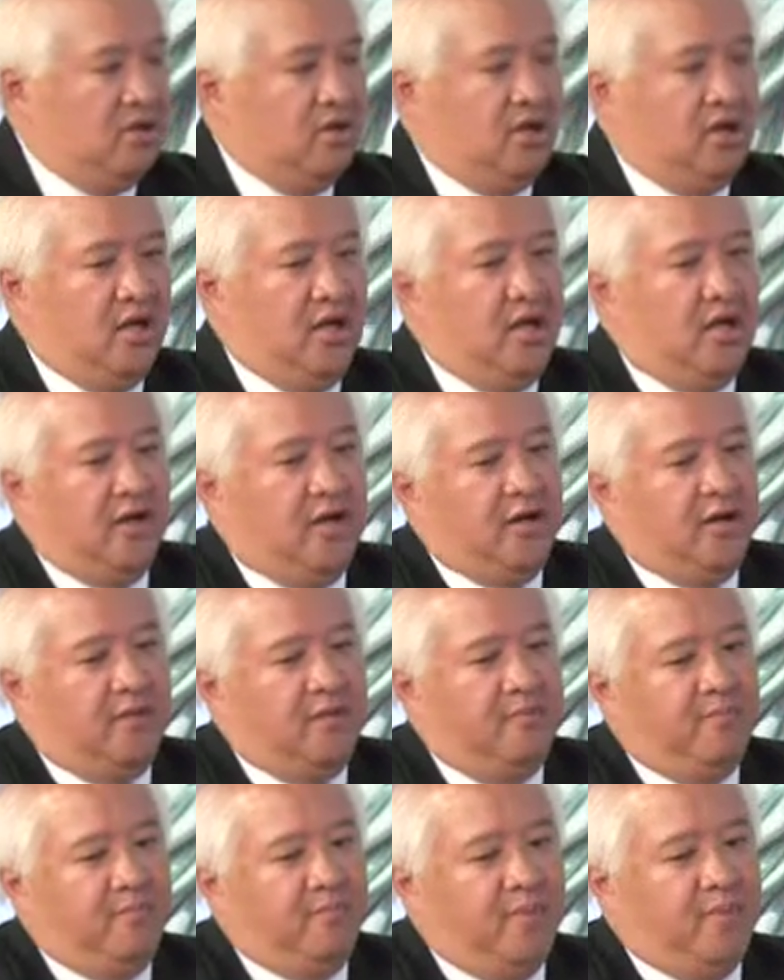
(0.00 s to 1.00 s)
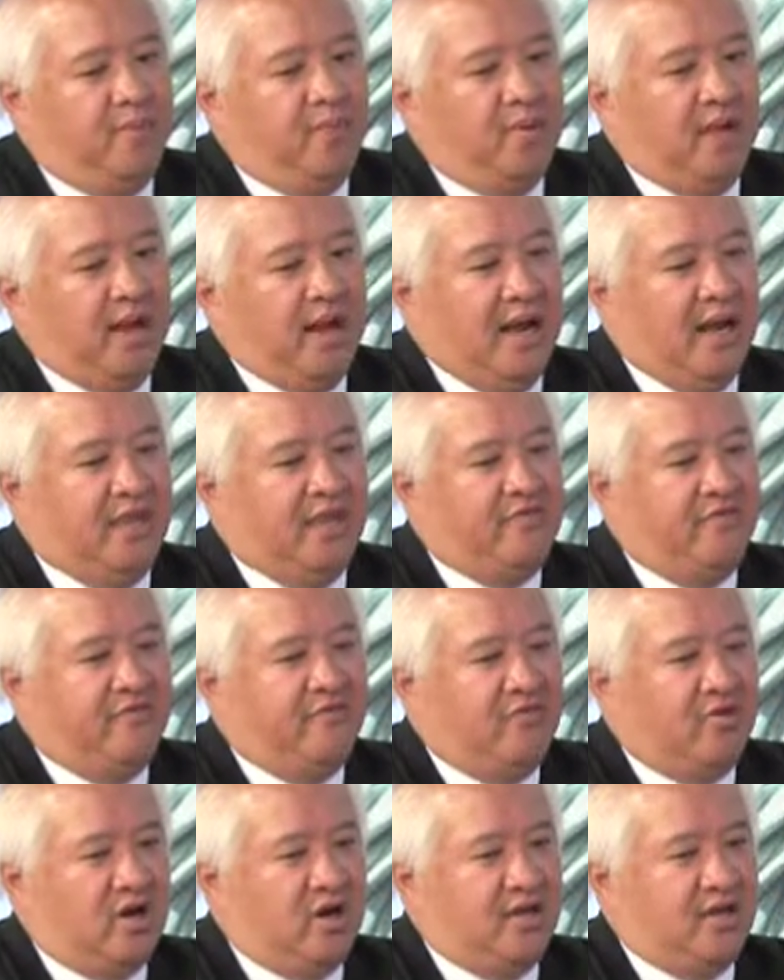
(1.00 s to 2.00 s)
but at the
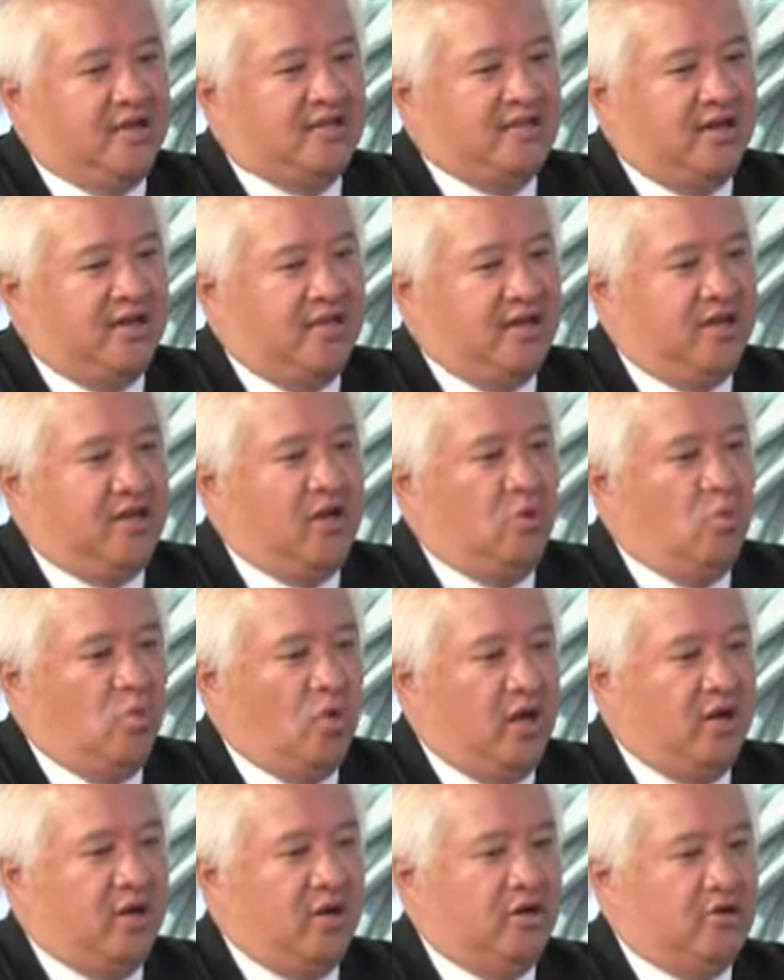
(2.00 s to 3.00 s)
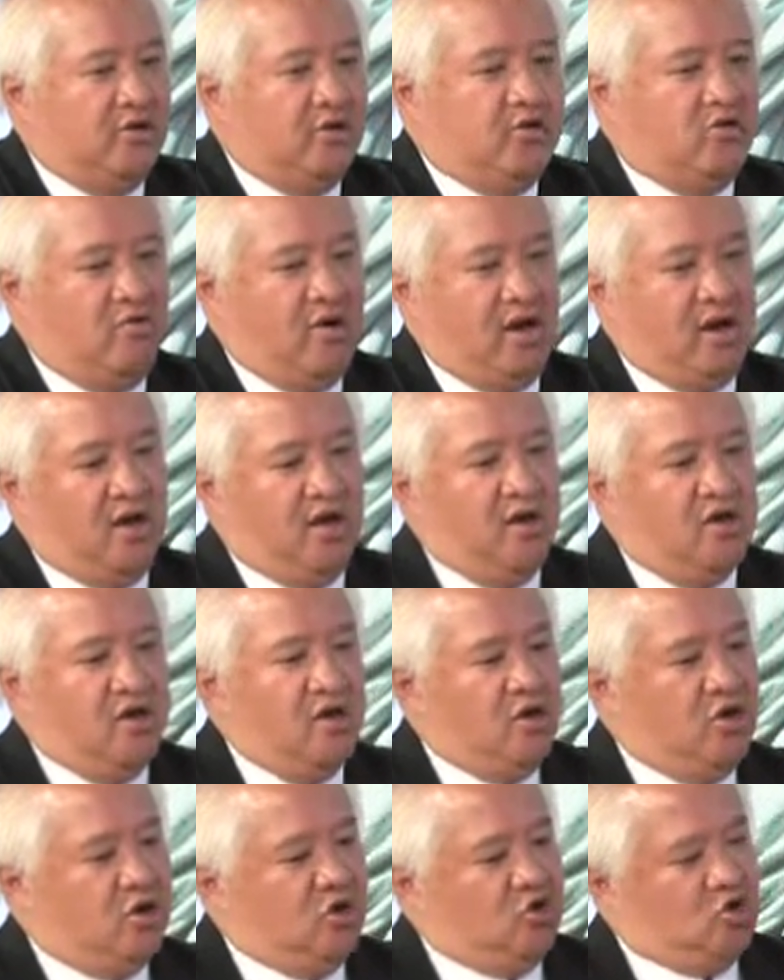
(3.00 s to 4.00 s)
very least, I think you want to try to
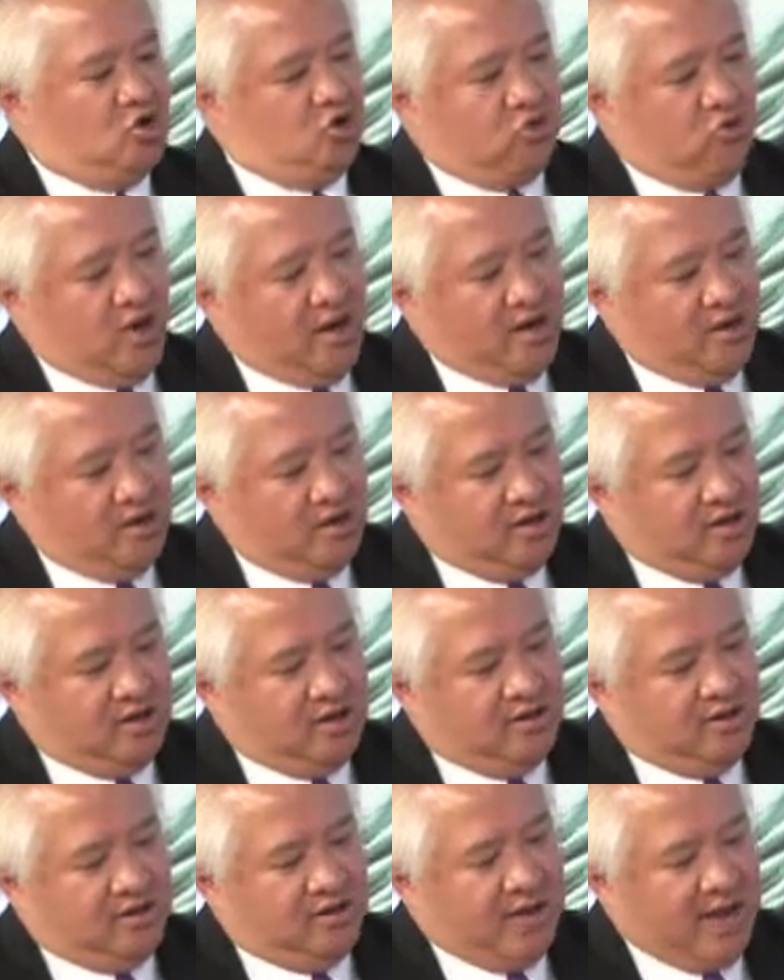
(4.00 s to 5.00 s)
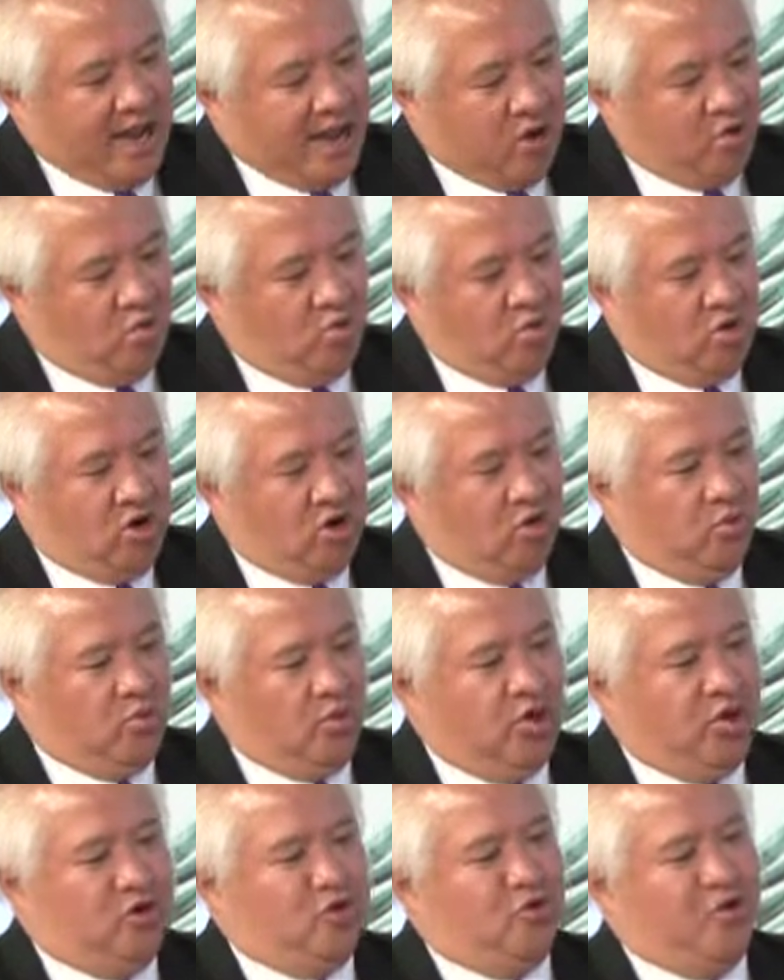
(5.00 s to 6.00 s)
trend it downward, or
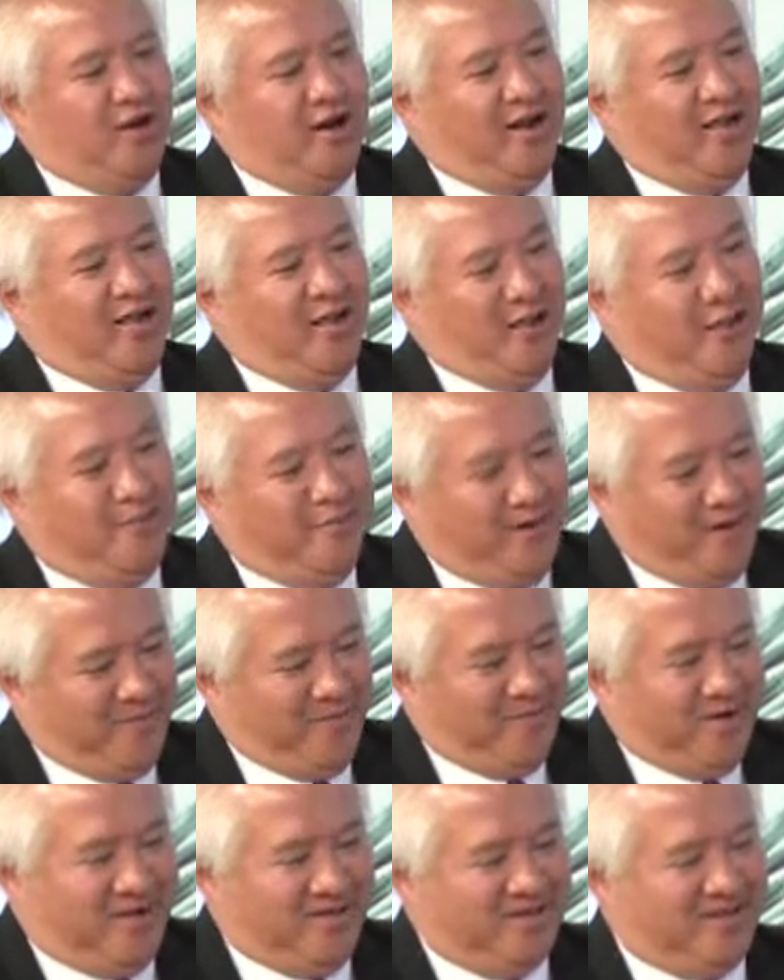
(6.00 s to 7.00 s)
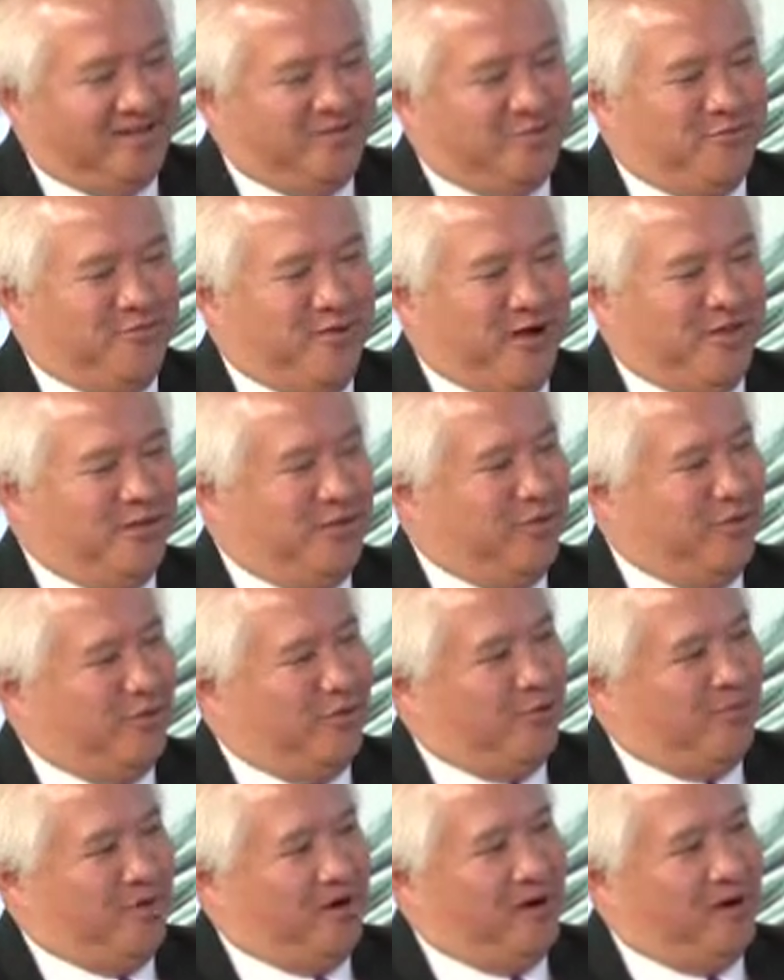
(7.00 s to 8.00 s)
we try to eliminate politics rather than
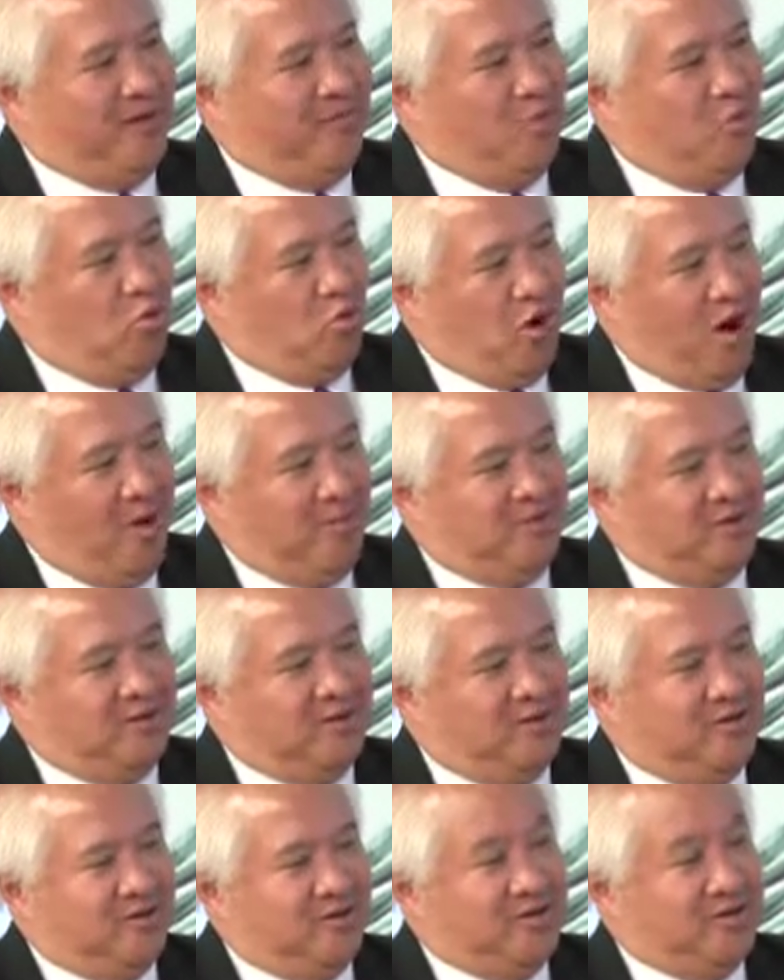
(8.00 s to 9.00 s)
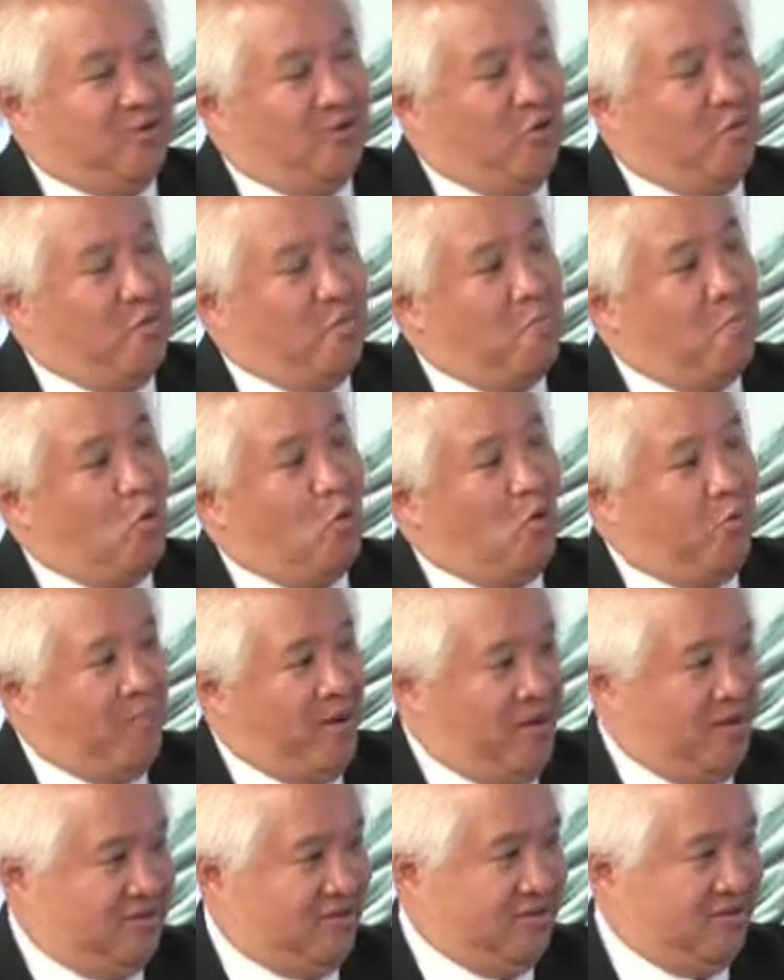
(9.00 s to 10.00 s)
creating more opportunities for more
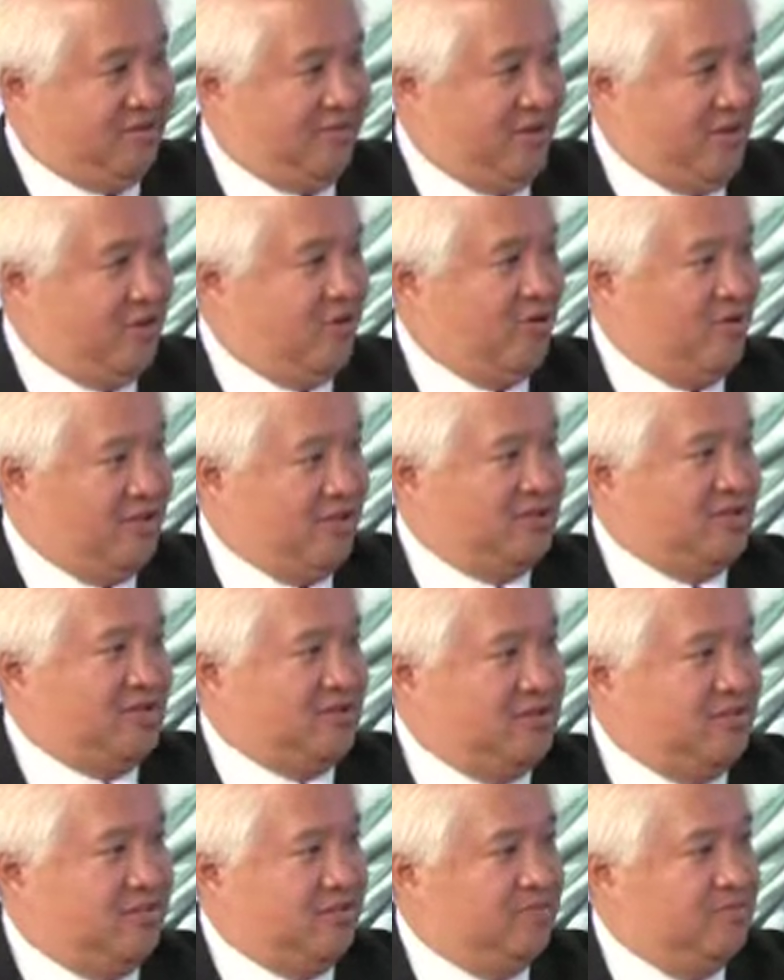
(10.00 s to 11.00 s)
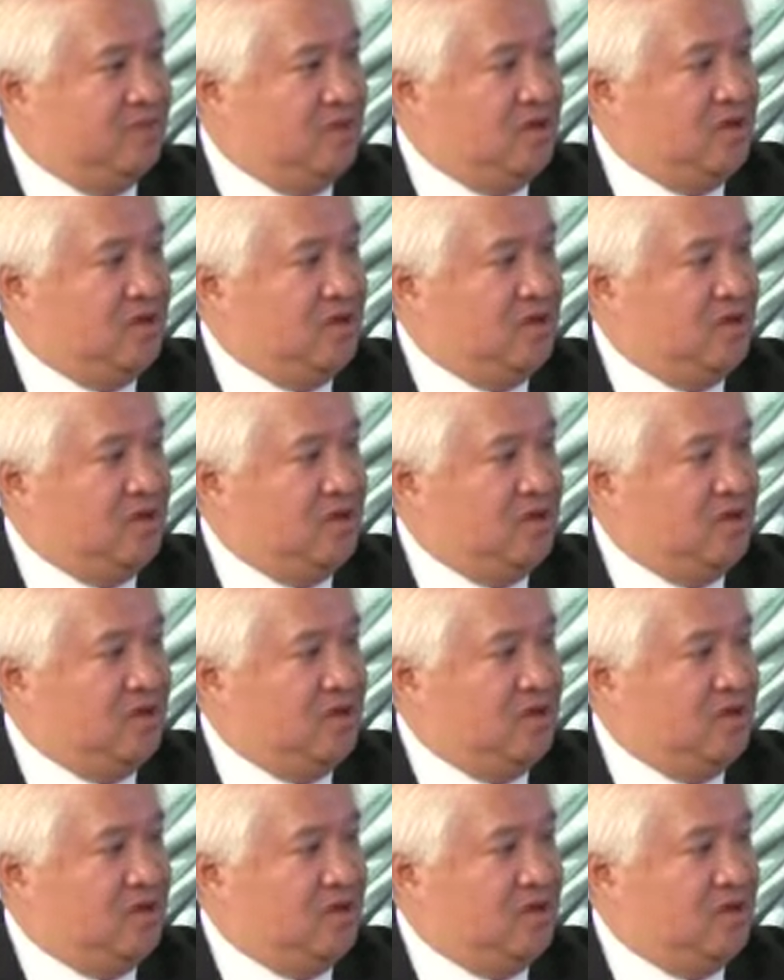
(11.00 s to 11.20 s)
politics to enter the system.